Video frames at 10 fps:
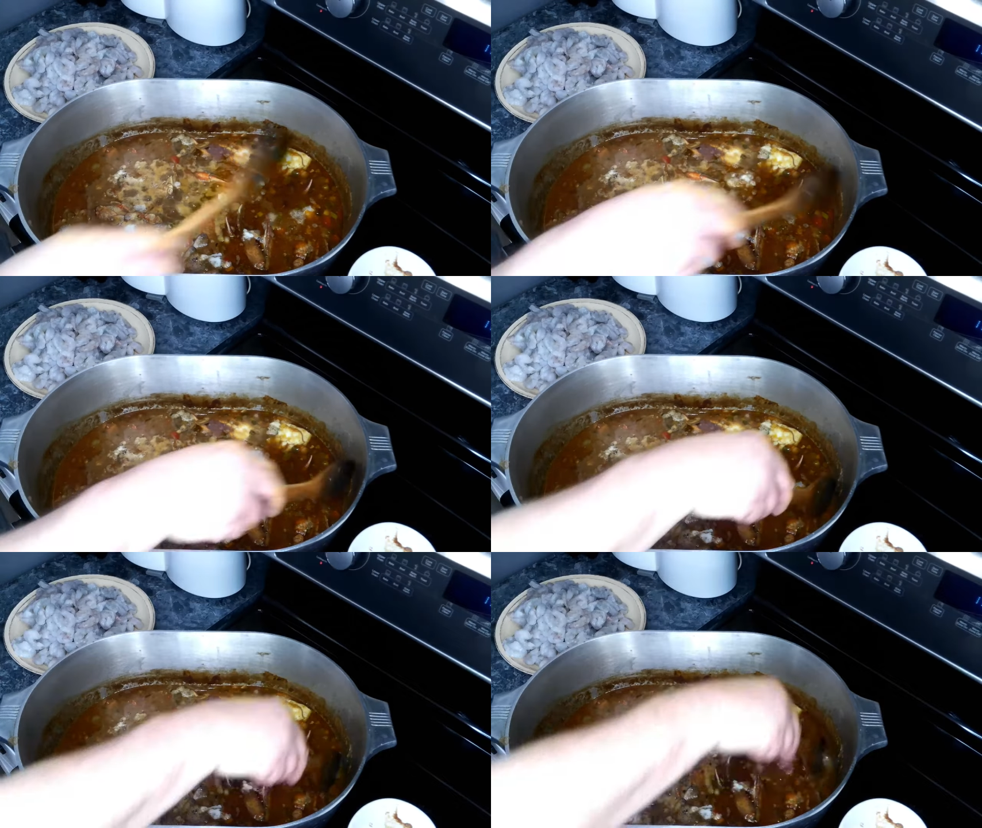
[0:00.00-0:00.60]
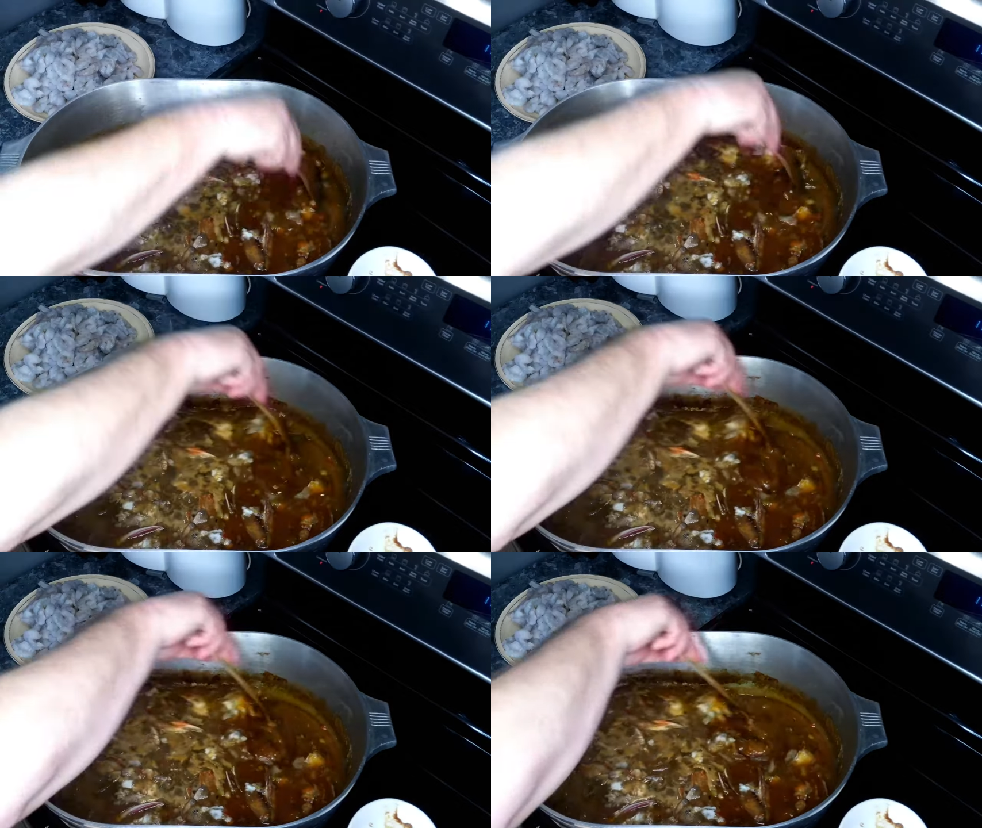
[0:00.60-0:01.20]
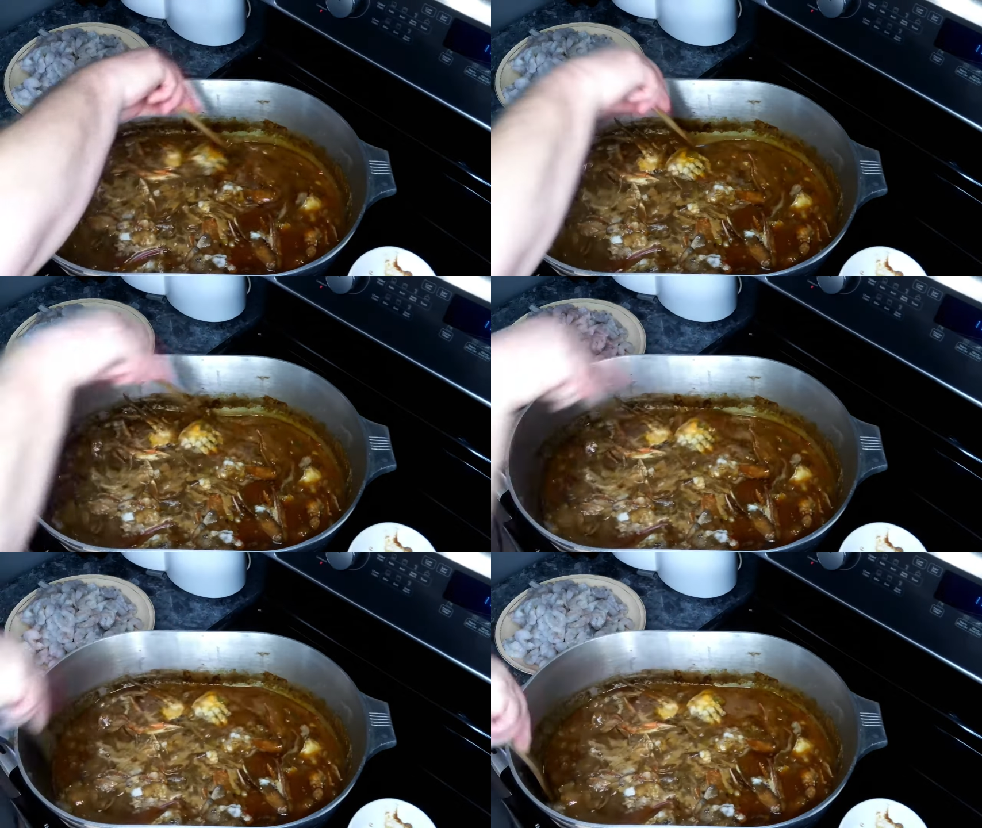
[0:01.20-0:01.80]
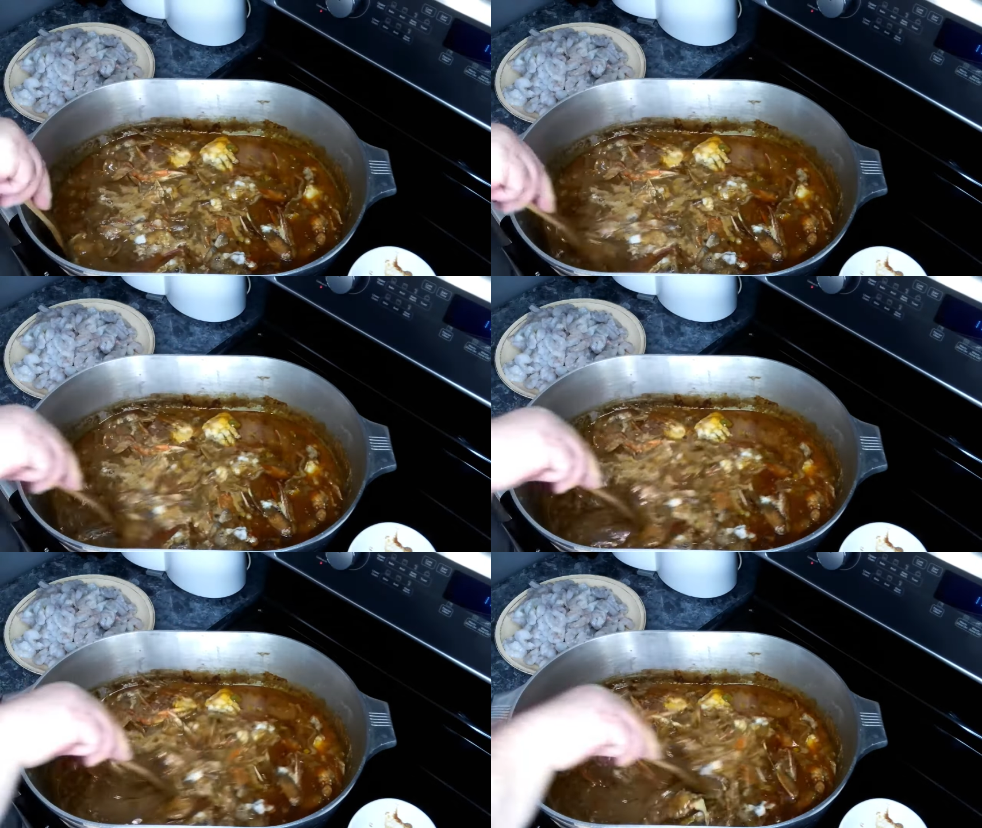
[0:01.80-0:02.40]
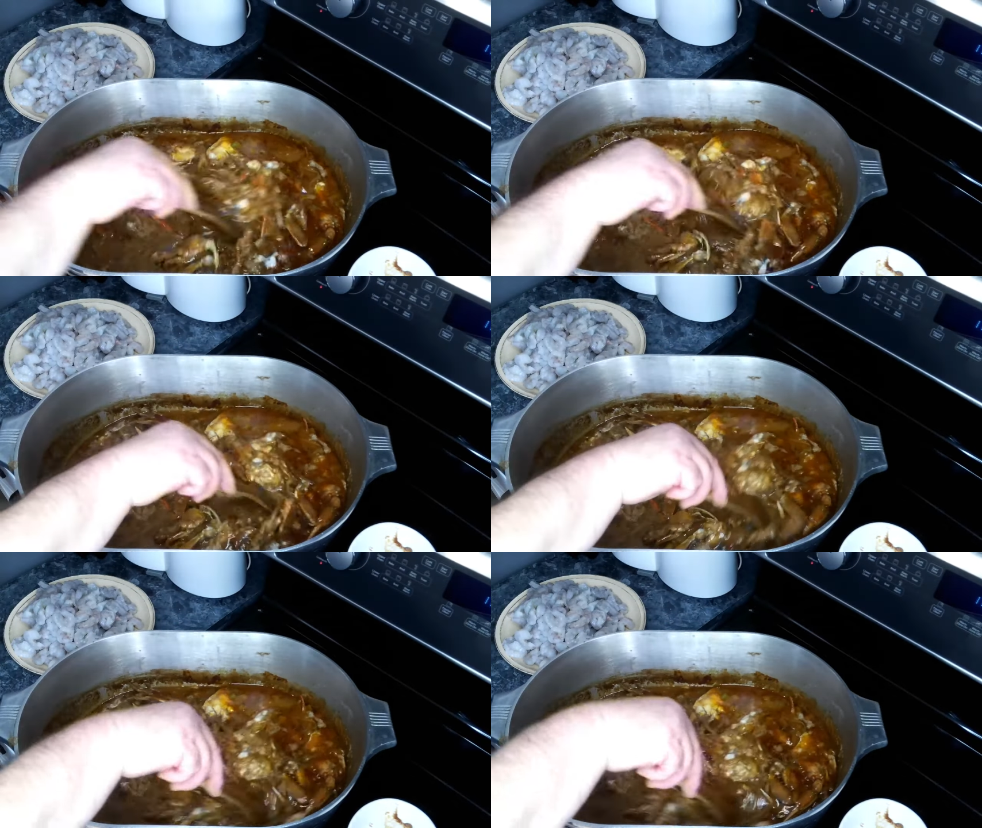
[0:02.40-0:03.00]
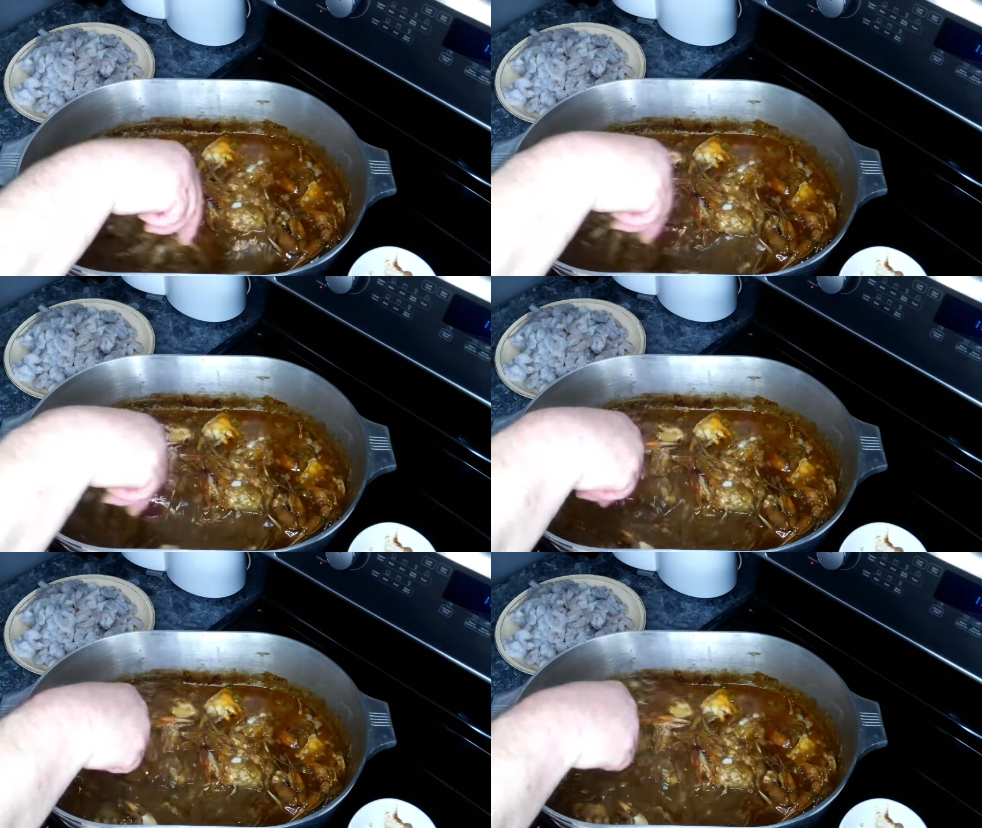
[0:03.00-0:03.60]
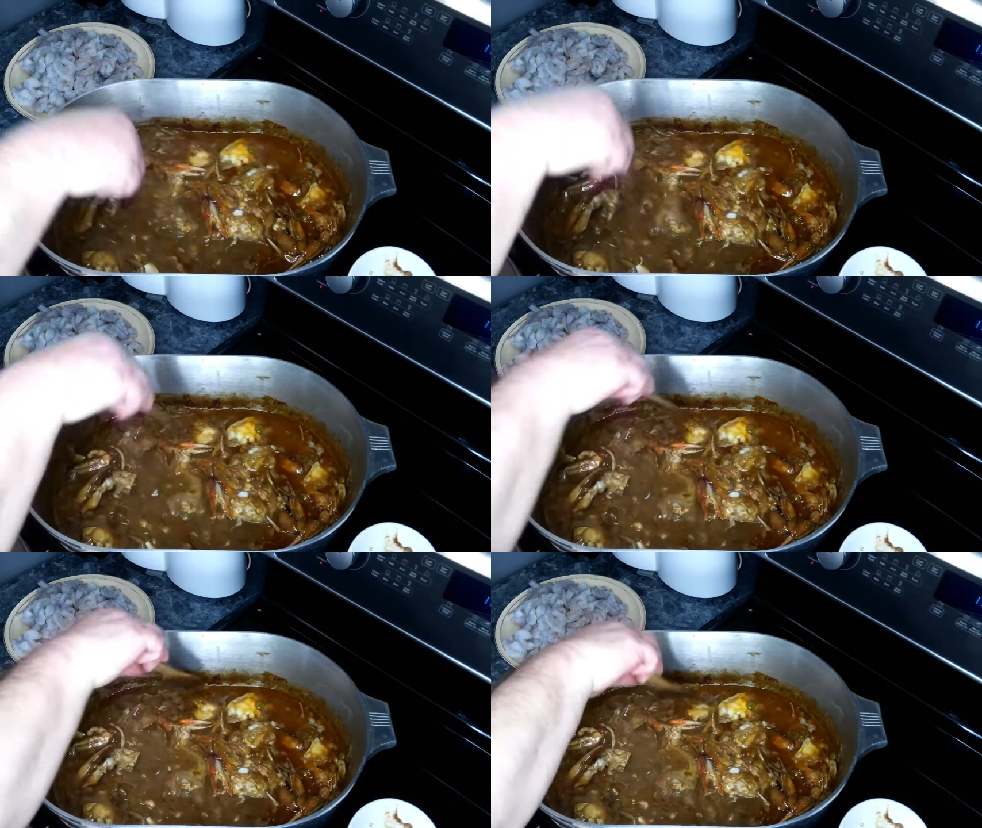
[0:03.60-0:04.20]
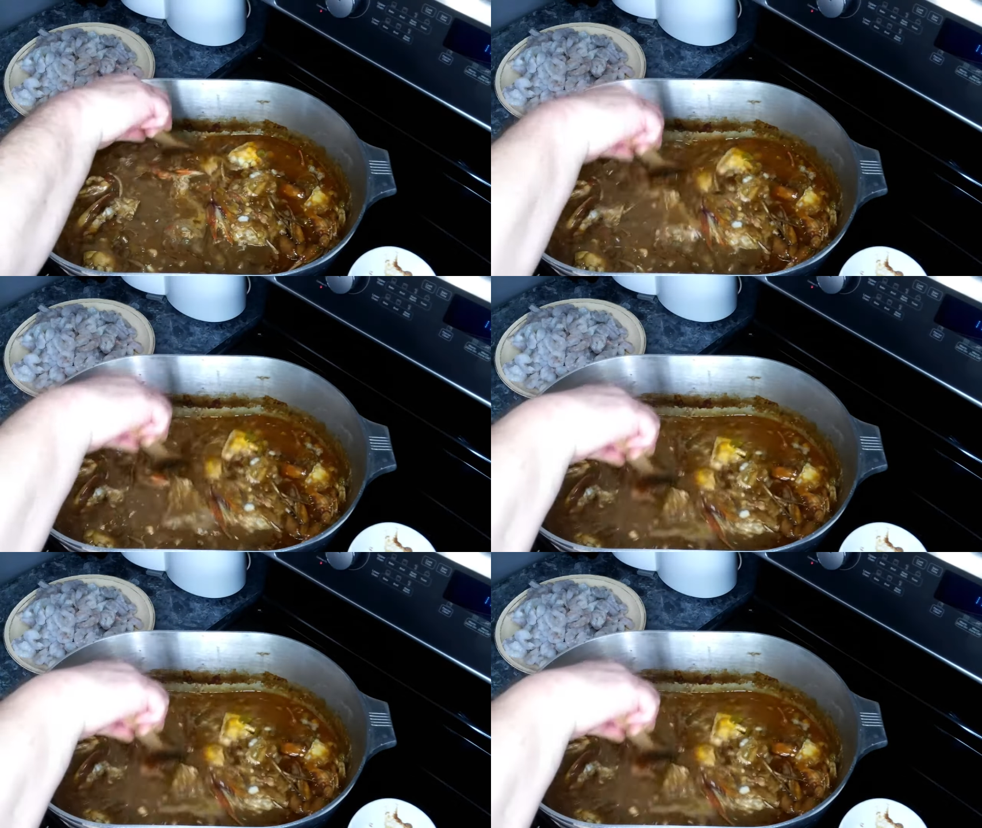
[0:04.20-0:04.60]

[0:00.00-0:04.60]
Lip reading: (no speaker visible)